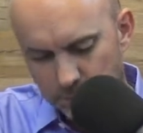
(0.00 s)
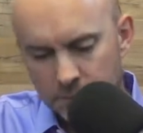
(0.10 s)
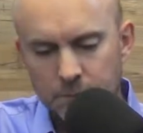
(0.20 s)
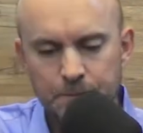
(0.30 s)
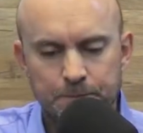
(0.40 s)

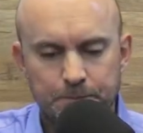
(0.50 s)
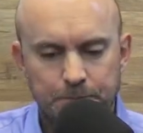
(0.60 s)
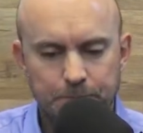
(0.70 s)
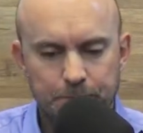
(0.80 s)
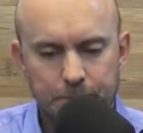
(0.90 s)

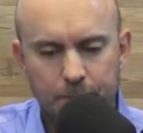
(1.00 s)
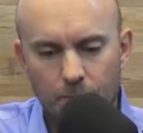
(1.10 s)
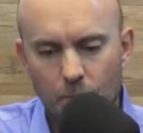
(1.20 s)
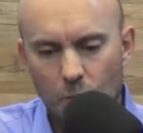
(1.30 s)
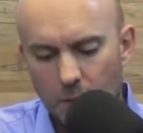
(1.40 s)

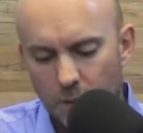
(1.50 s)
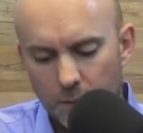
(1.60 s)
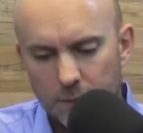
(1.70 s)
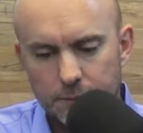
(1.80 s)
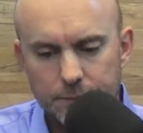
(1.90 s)

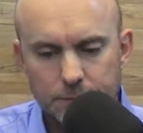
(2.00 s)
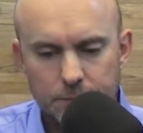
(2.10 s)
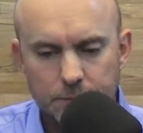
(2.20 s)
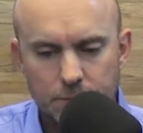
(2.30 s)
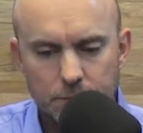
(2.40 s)

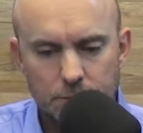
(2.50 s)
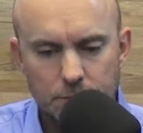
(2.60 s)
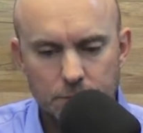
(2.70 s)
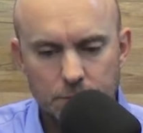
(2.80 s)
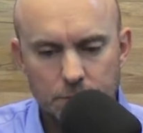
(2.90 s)

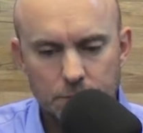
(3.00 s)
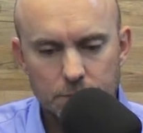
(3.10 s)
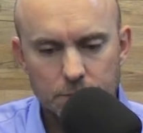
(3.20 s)
[no speech]